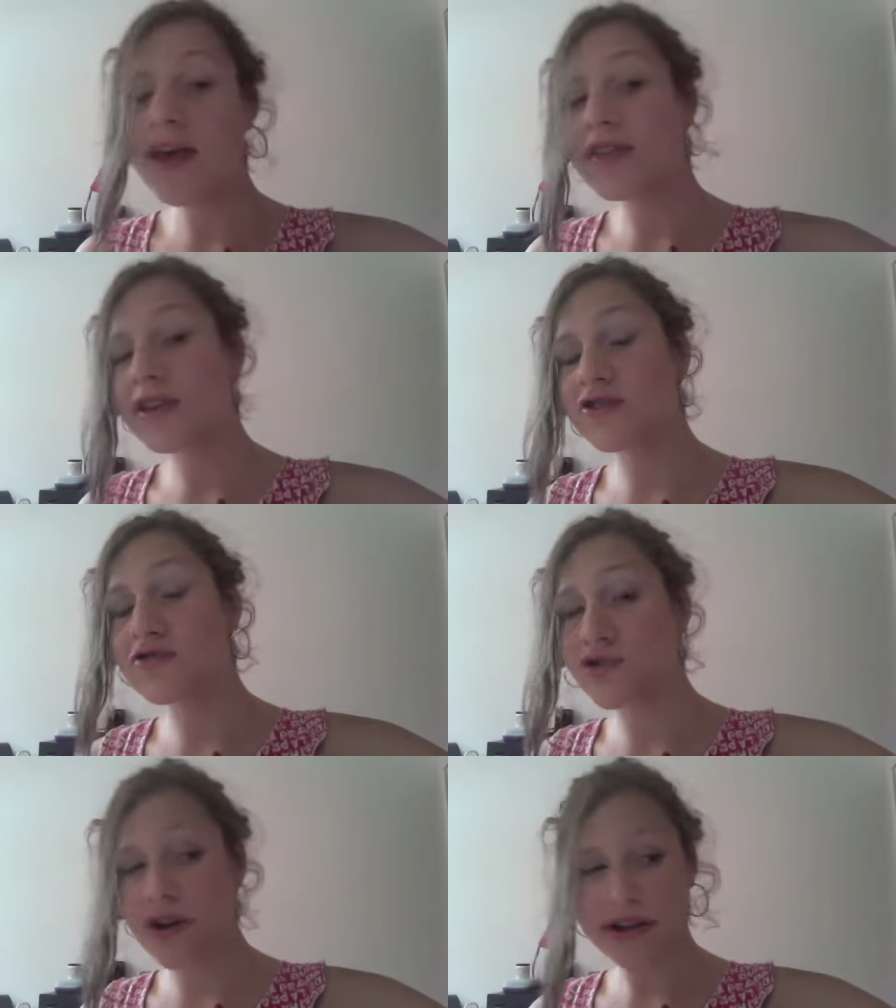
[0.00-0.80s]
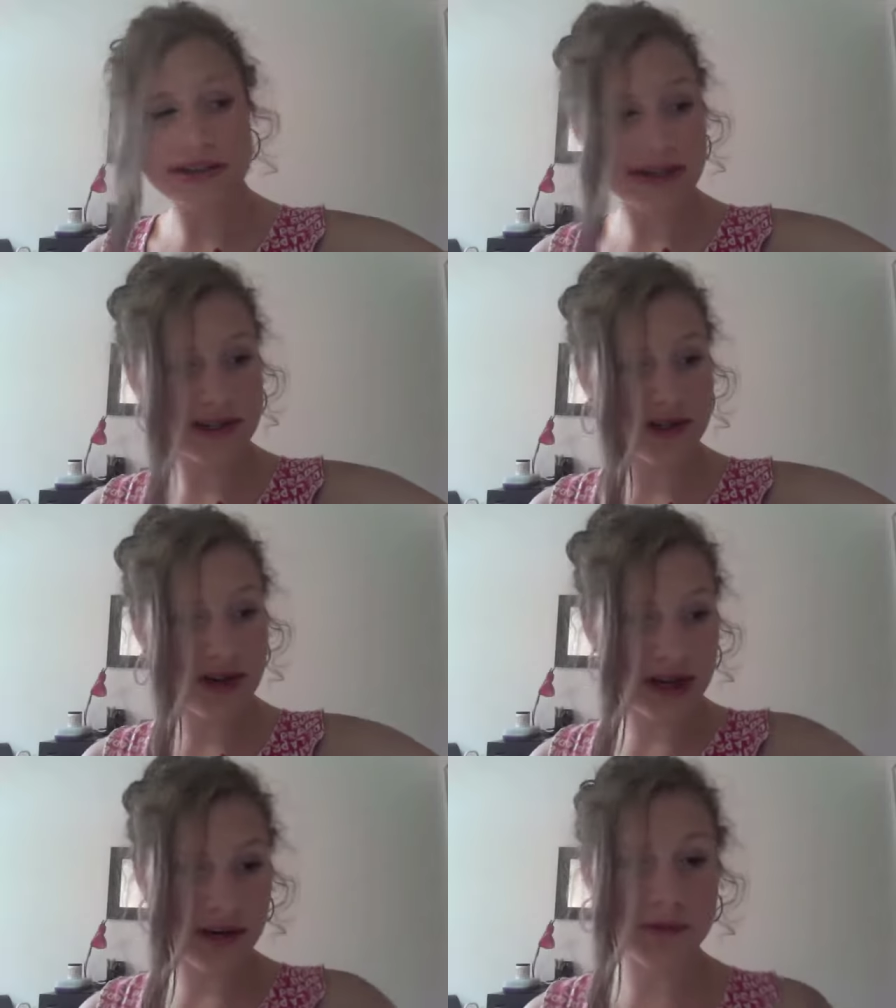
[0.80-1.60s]
They do not test on
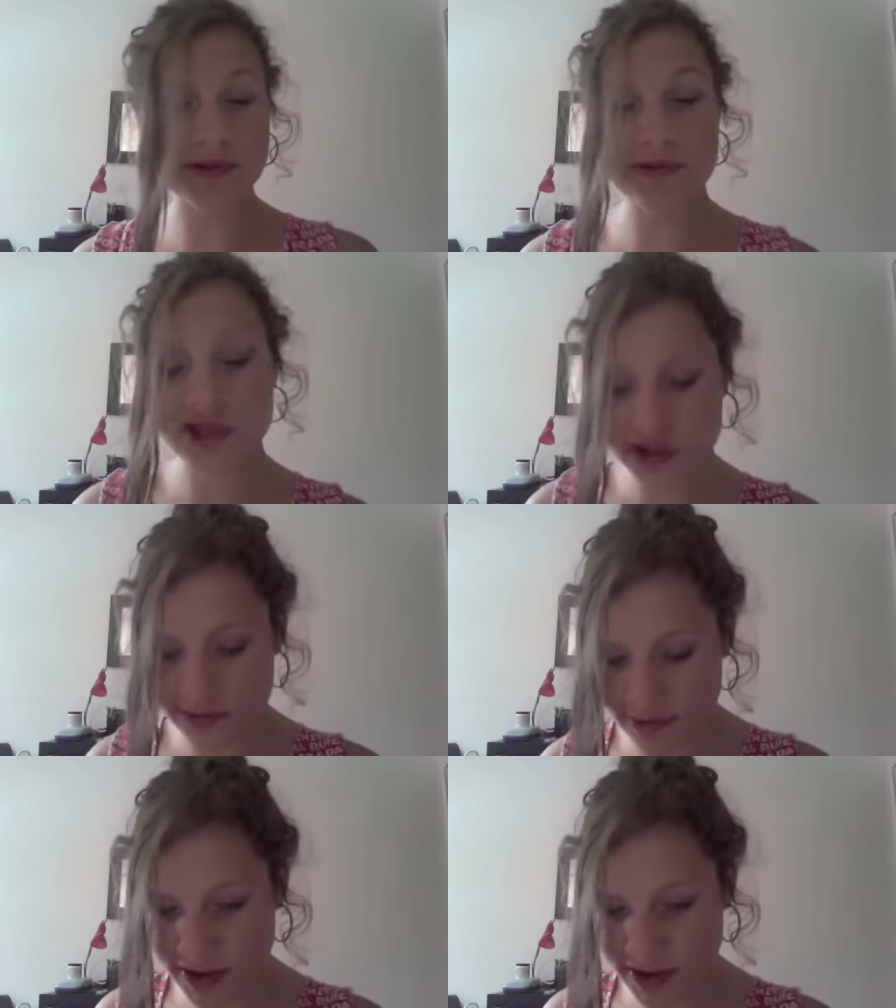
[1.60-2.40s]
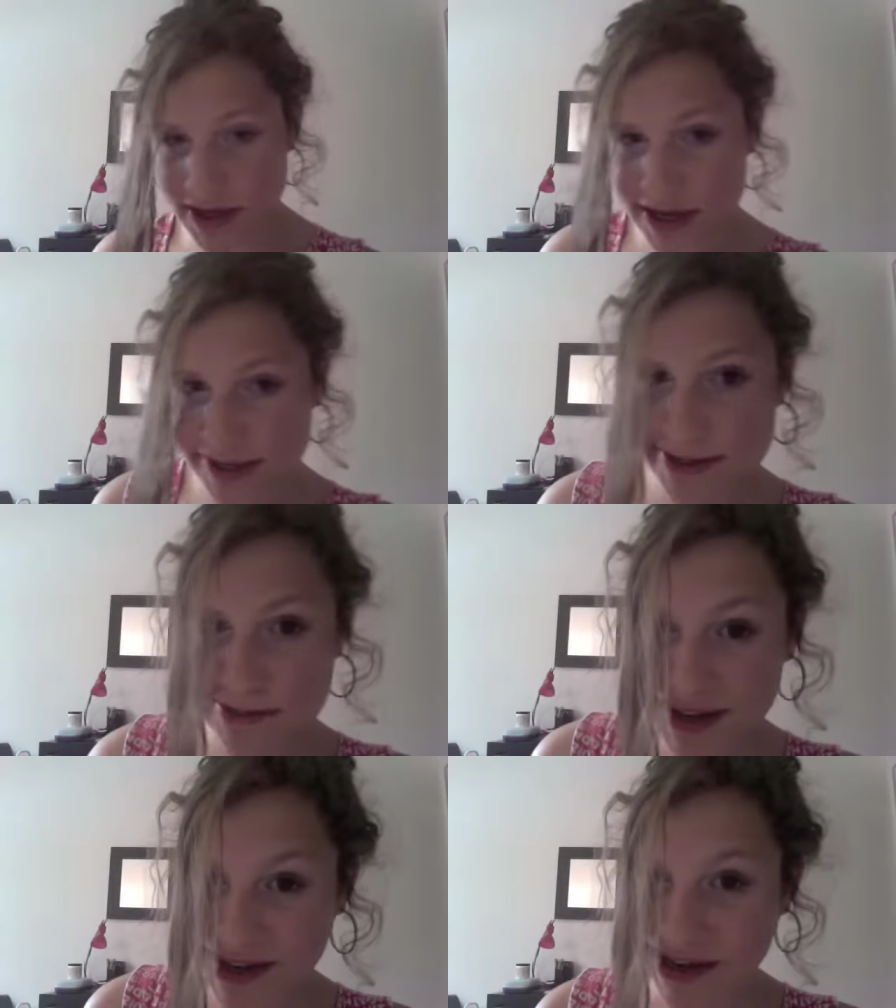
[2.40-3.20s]
animals, which is really nice
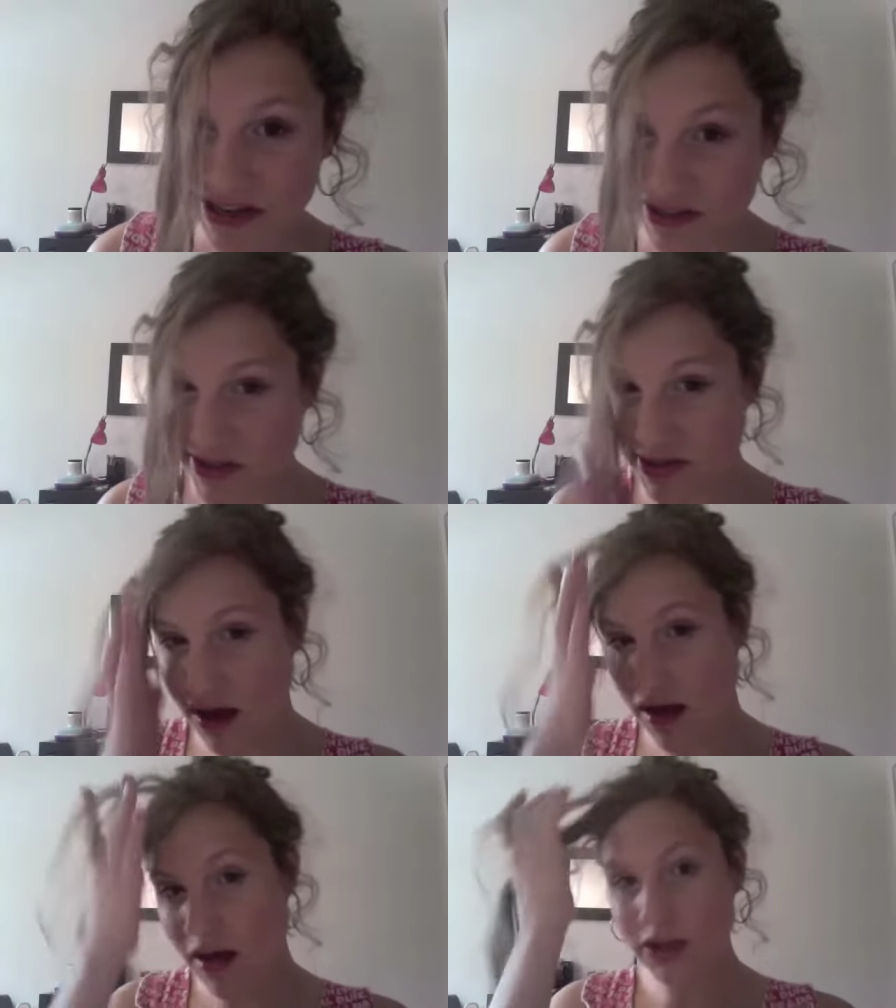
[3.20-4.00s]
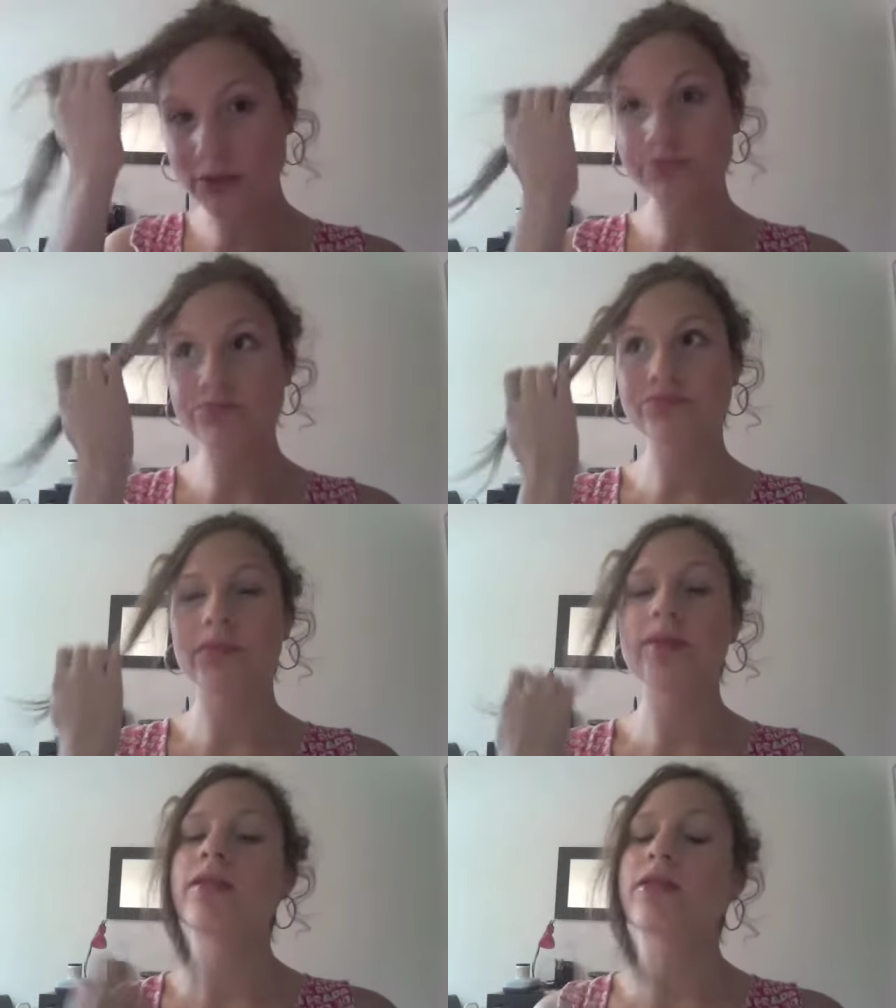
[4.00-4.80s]
because,
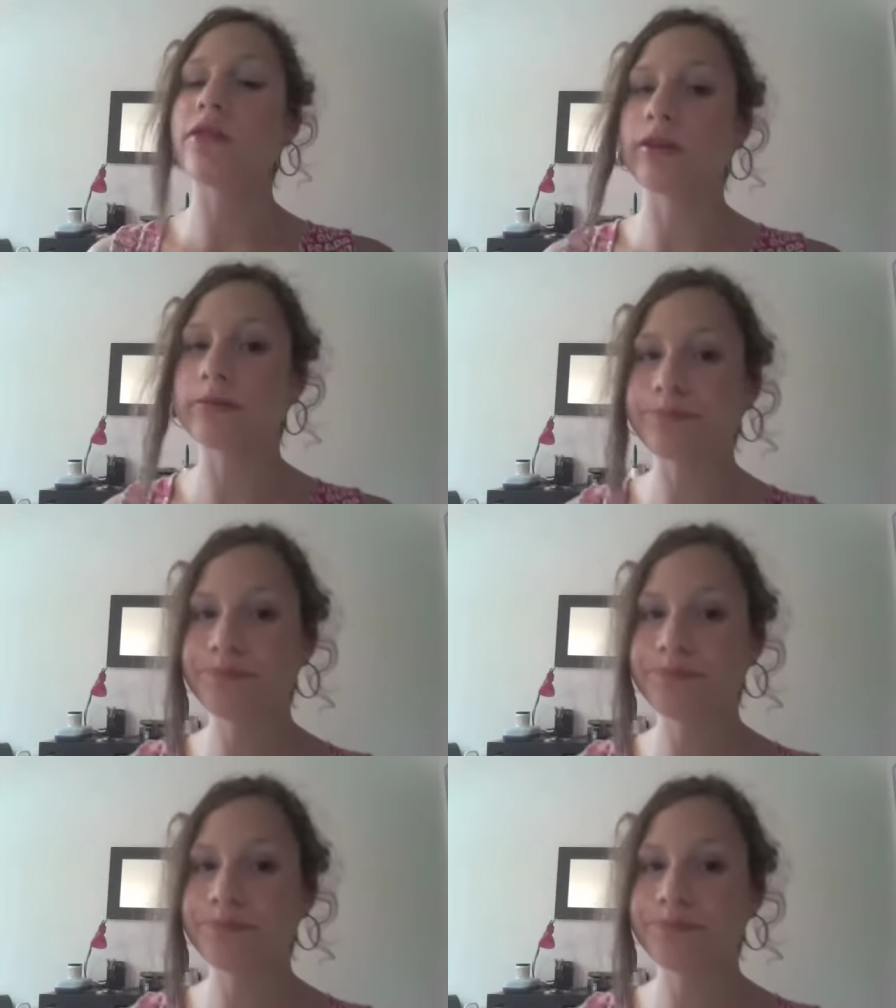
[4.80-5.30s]
you know,